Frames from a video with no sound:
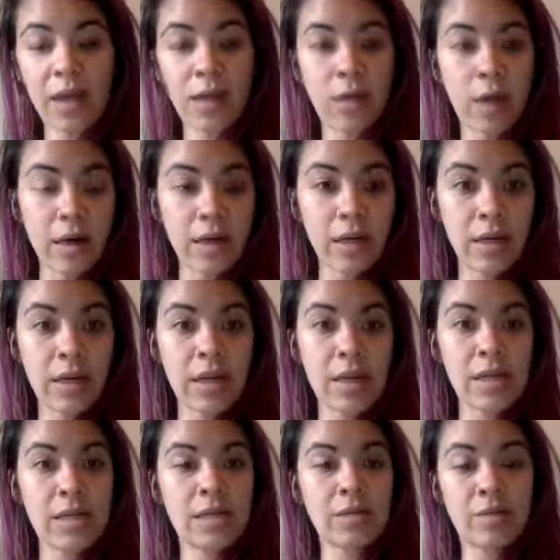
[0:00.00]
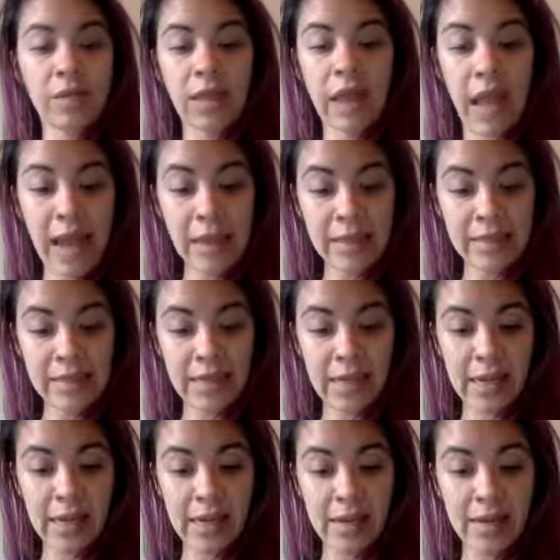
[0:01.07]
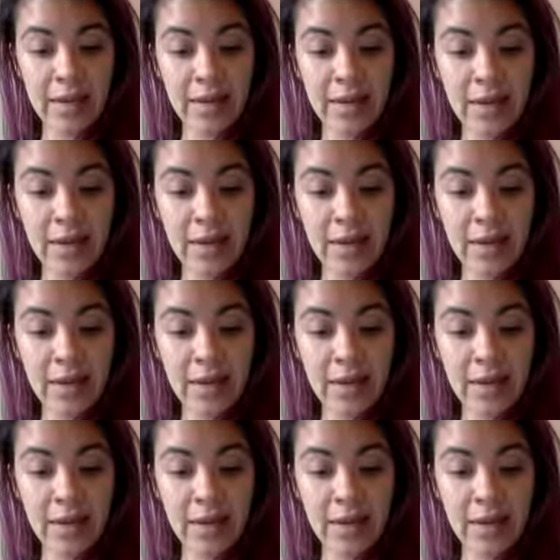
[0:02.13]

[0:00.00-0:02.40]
groundedness, relaxing.